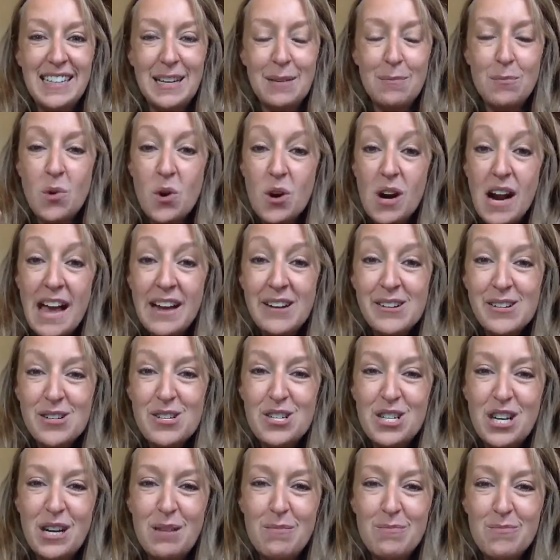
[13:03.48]
it, more
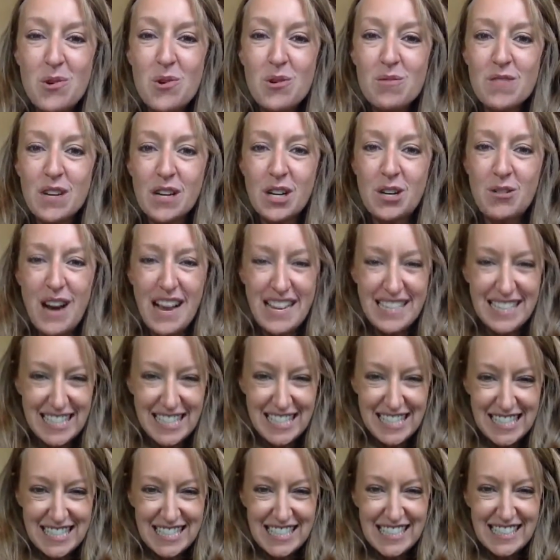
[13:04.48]
energy, more
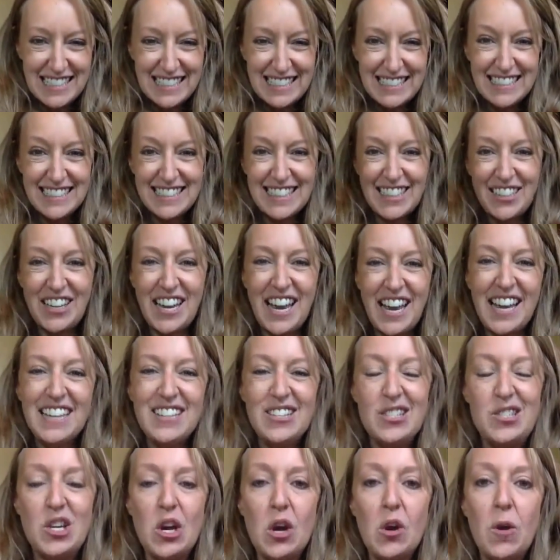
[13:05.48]
request. Okay?
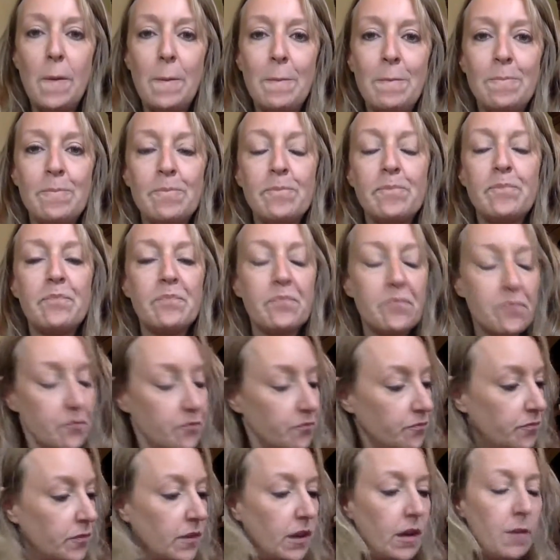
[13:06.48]
So
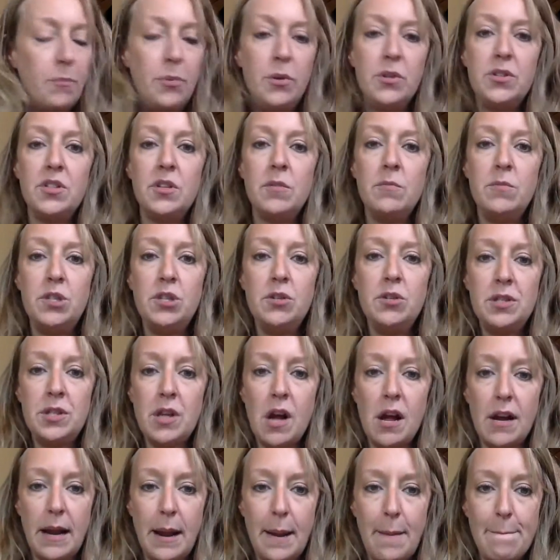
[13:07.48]
put some juice
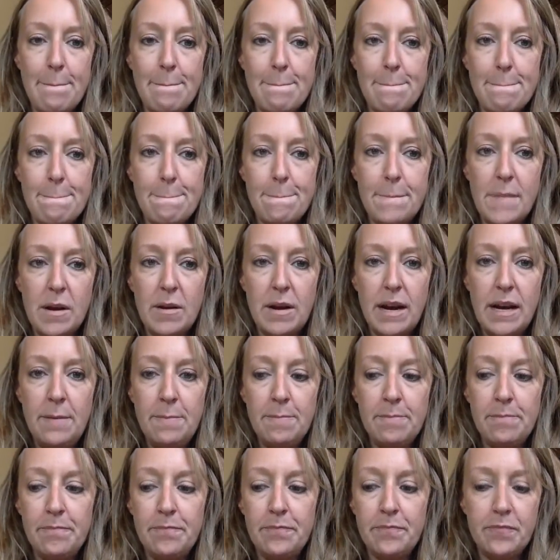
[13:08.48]
on it. All right?
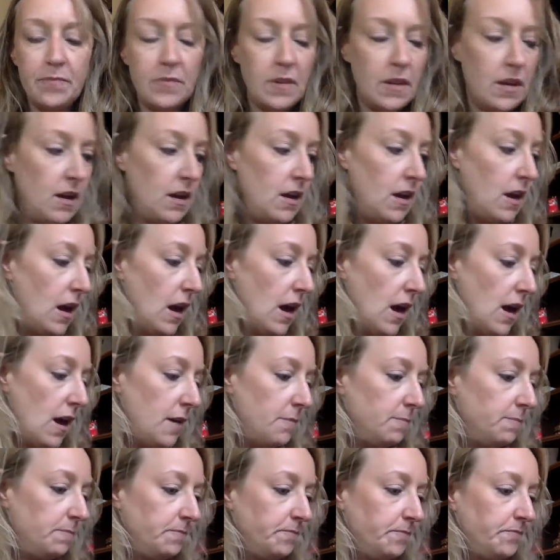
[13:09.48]

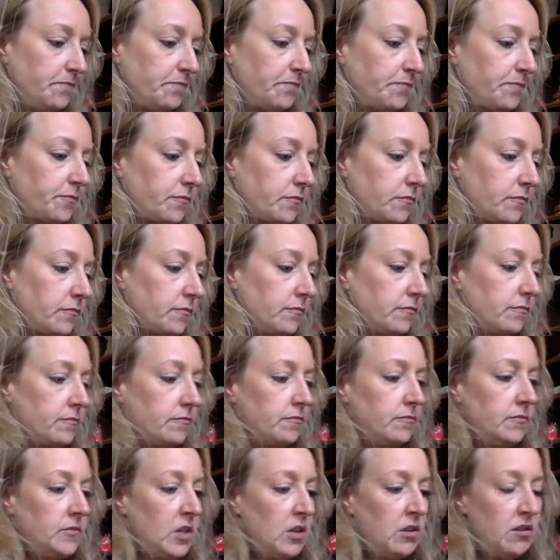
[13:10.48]
I
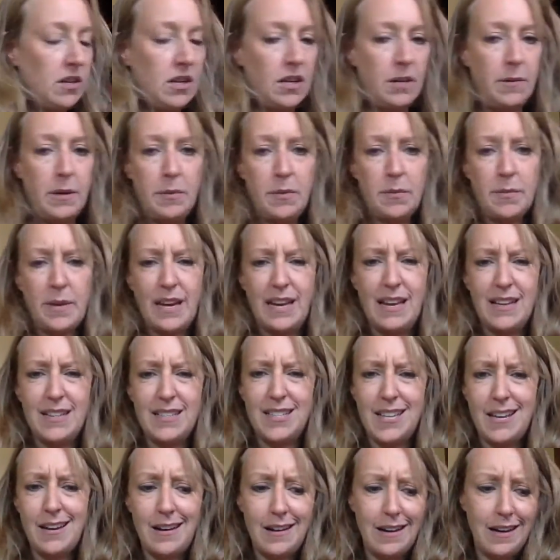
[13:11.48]
have my
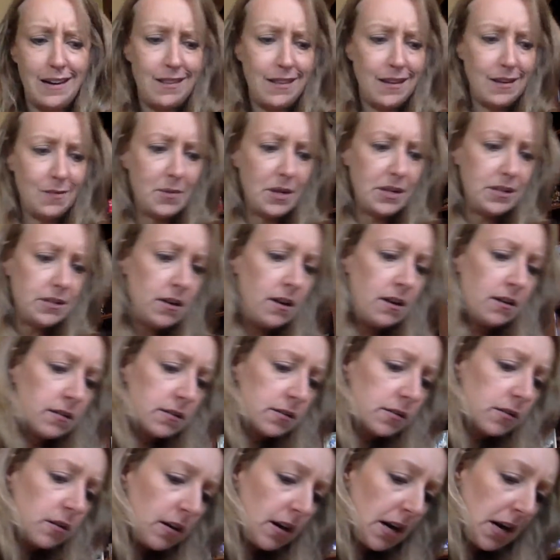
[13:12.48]
headset in. I think my
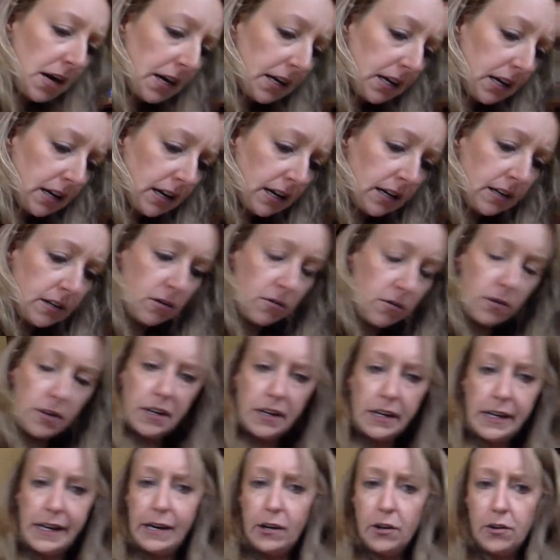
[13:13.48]
dog's crying and I don't want
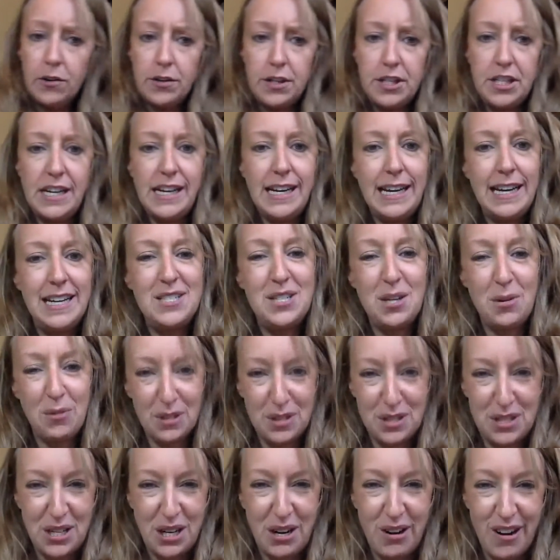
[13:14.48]
to hear her. She
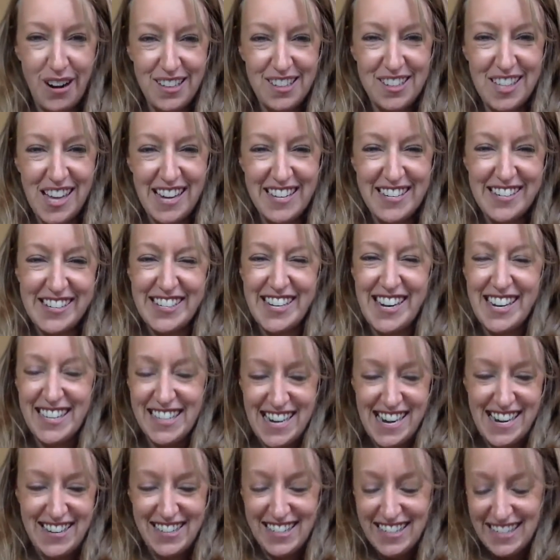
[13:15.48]
wants to go outside. She's not
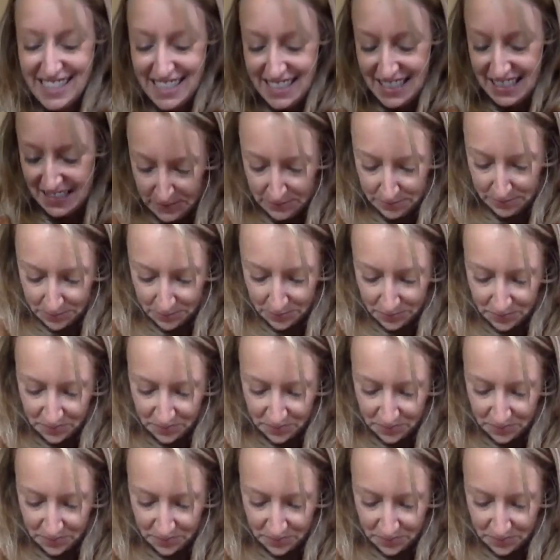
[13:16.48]
loud.